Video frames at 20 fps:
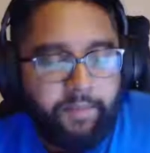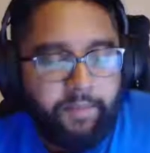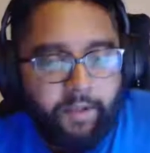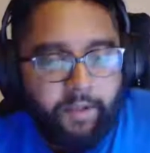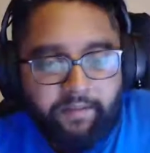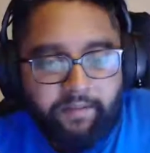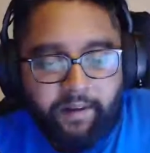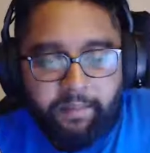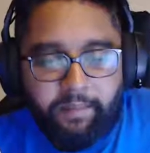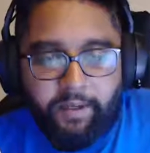
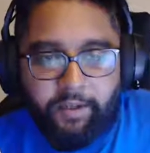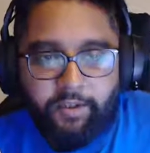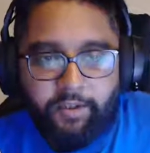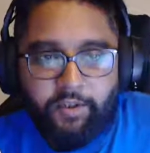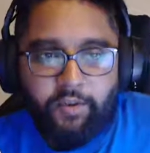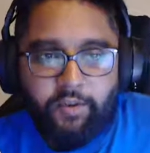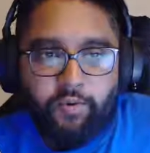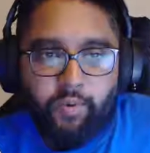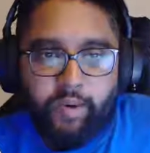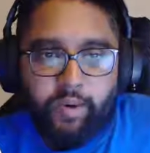can find me on
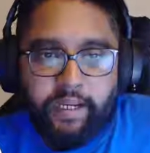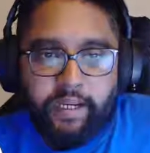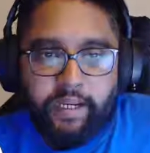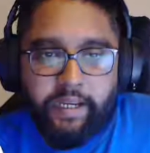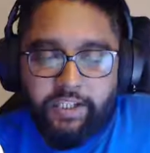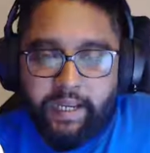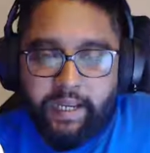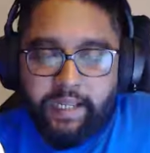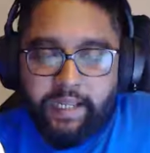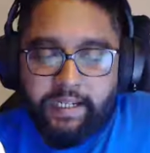
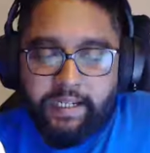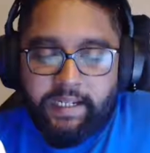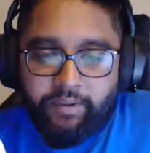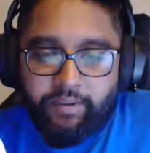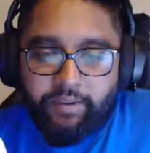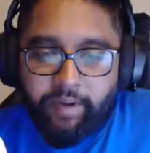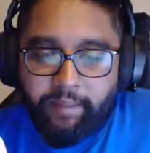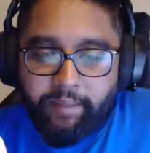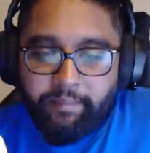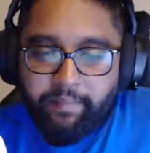Twitch and
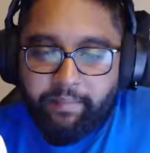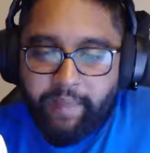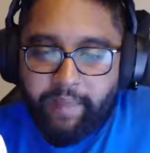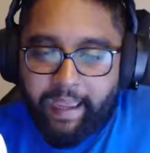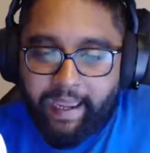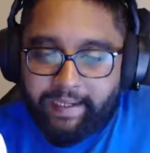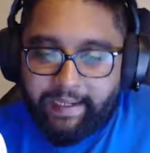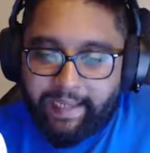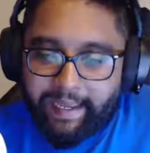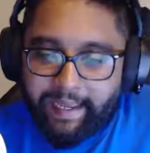Instagram
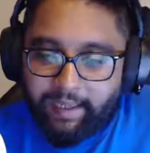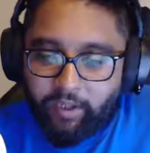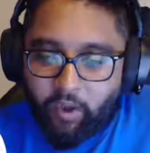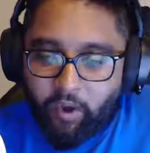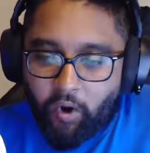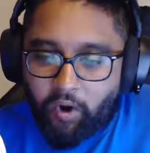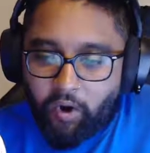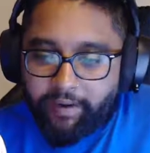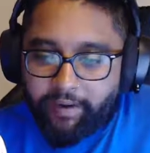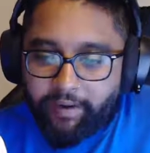at
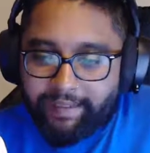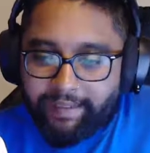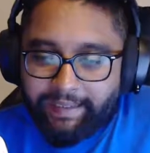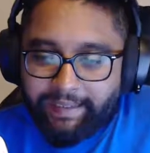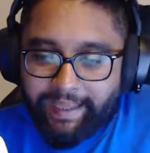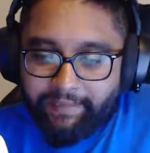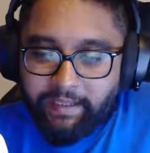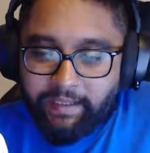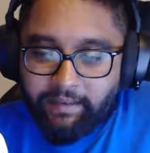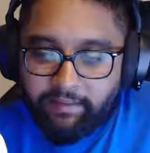
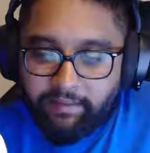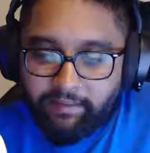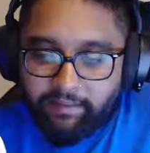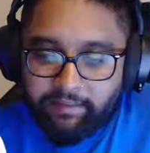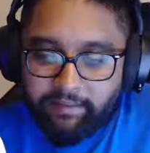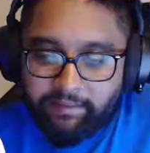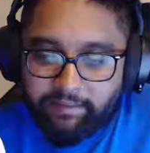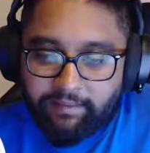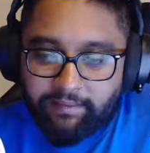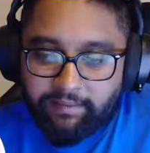LR11.
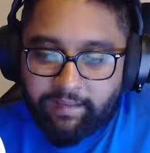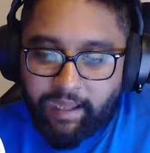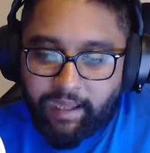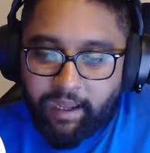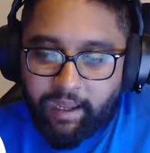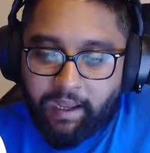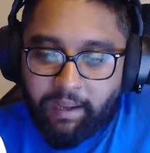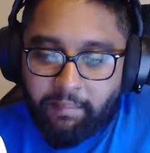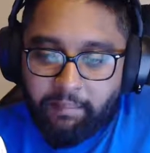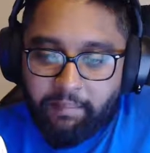
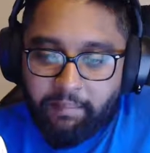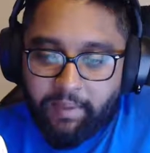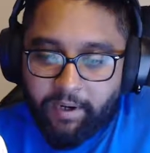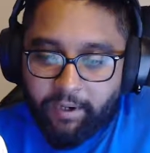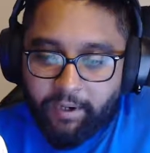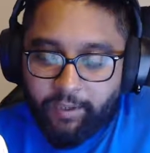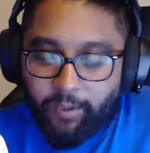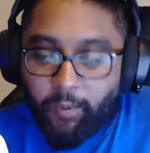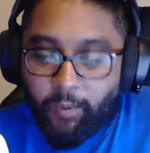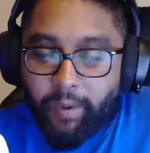But
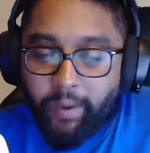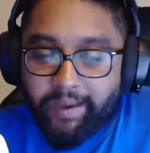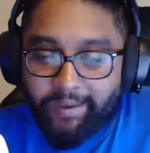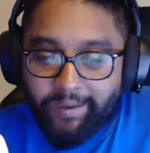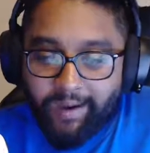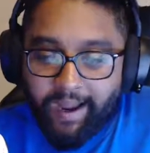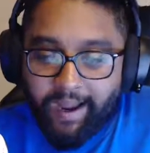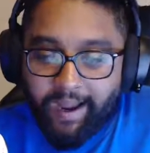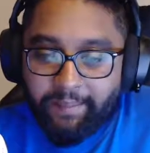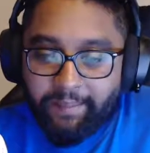on Twitter, I'm